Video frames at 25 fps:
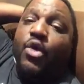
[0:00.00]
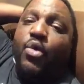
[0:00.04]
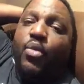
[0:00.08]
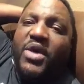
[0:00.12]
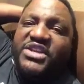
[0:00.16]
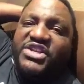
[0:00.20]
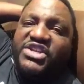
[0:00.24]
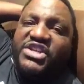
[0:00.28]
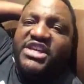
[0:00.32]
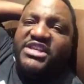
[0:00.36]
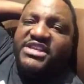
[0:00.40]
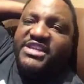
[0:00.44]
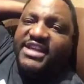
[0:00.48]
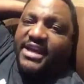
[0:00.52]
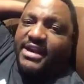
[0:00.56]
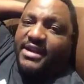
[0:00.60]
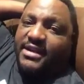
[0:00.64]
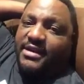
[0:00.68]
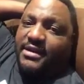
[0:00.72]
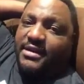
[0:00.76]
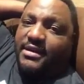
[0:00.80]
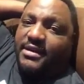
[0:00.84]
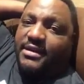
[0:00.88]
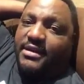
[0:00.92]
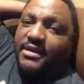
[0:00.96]
Which is it?
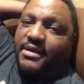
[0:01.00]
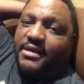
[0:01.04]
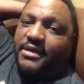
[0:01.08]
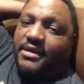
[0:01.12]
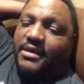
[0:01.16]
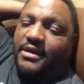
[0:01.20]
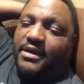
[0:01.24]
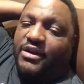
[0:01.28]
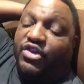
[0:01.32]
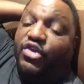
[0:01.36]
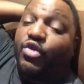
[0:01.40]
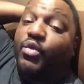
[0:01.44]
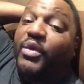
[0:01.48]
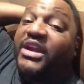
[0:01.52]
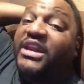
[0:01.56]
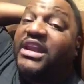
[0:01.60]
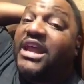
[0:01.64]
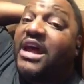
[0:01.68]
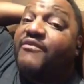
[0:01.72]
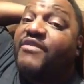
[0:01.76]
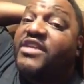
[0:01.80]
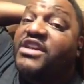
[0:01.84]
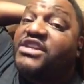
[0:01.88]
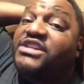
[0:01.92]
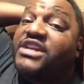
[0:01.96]
Do we
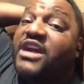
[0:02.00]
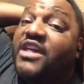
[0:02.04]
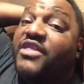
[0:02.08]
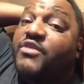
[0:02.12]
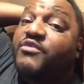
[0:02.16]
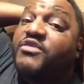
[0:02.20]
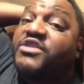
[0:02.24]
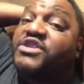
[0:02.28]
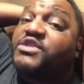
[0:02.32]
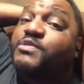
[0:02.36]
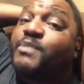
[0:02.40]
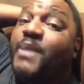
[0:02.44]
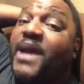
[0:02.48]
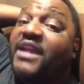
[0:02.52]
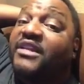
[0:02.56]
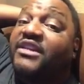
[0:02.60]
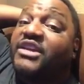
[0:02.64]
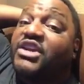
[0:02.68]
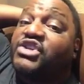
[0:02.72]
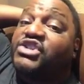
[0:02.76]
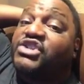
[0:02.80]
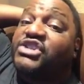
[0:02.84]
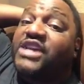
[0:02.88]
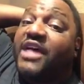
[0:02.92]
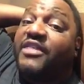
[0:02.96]
love each other, respect
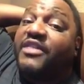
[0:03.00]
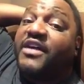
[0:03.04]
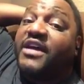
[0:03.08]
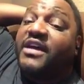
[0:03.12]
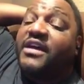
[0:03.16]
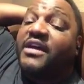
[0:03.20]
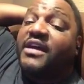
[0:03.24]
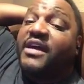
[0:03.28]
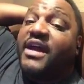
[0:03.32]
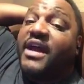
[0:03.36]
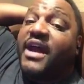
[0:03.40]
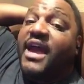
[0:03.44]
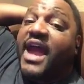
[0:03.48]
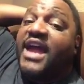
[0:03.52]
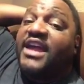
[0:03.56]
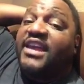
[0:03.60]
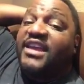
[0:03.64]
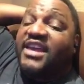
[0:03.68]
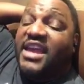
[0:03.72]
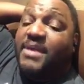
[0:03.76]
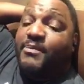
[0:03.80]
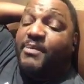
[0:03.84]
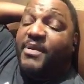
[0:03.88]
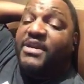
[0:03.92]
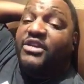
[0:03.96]
each other,
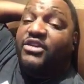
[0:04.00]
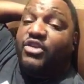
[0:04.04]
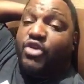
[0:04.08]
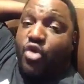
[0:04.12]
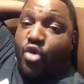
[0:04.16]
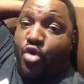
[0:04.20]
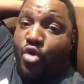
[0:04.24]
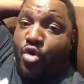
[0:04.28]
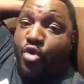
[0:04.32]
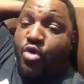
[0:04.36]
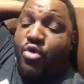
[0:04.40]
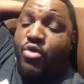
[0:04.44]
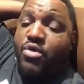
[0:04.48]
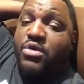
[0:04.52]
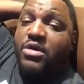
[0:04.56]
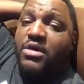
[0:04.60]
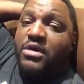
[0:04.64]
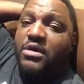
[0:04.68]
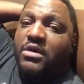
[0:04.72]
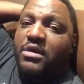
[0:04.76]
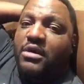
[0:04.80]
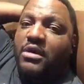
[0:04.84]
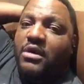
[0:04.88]
and keep it cool?